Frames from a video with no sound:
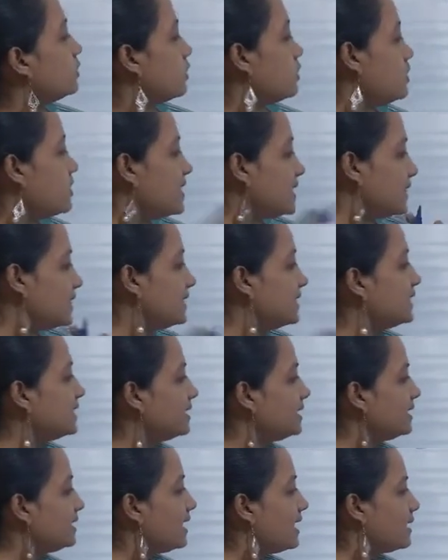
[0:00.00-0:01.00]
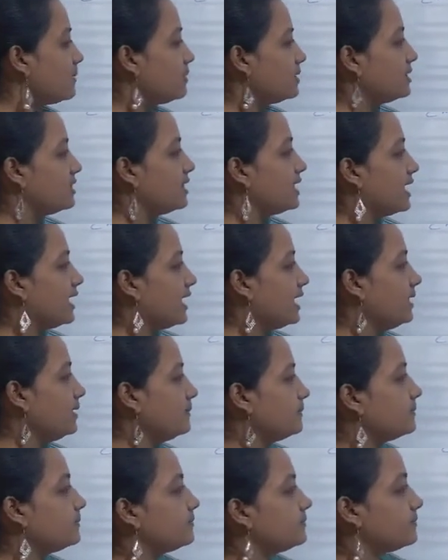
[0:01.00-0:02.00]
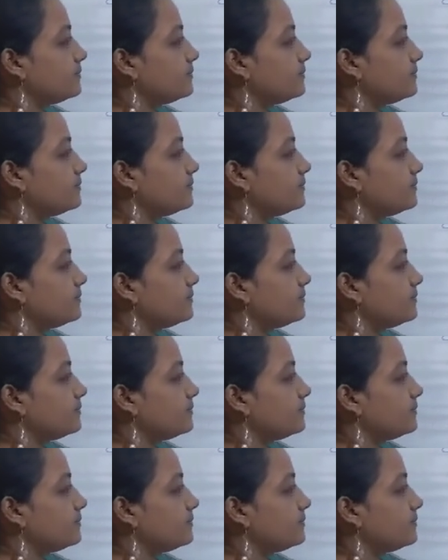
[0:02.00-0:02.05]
So you can see the table there.